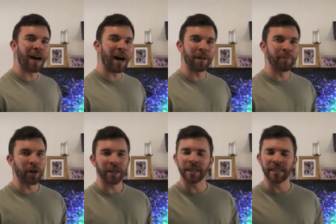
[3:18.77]

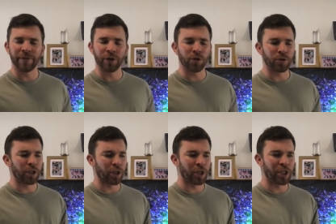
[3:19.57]
hard-bodied and difficult to
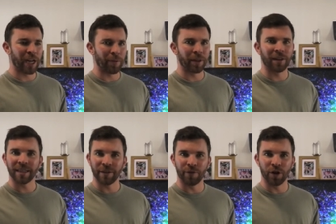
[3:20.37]
negotiate with
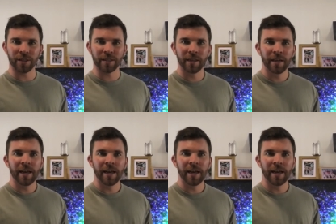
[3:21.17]
like the first.